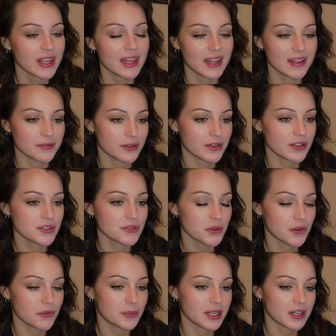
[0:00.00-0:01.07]
For those of you who
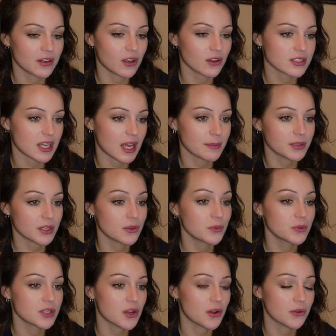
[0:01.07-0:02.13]
have been here a long time, you would
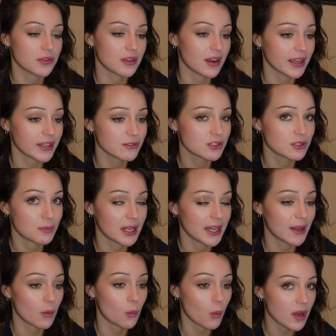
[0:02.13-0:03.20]
know that I used to play
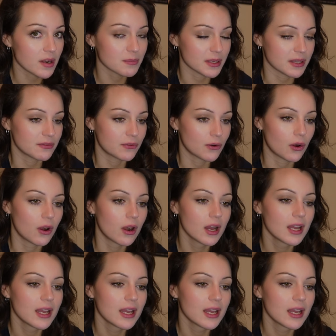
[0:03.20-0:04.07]
1b4,